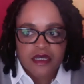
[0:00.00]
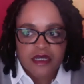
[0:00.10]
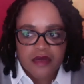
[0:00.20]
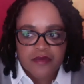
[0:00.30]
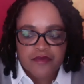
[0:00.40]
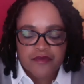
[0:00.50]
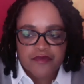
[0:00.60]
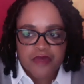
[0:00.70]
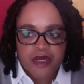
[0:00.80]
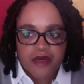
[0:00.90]

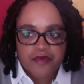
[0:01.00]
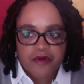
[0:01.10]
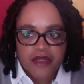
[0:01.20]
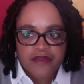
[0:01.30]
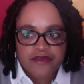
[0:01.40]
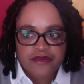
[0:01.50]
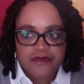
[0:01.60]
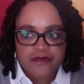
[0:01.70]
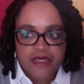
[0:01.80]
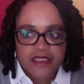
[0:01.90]
prior
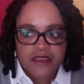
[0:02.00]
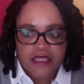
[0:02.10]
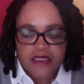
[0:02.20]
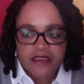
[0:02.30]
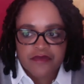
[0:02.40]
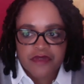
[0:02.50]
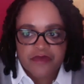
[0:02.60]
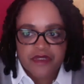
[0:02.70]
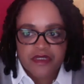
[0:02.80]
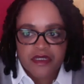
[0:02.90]
to making that
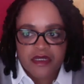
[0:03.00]
commitment.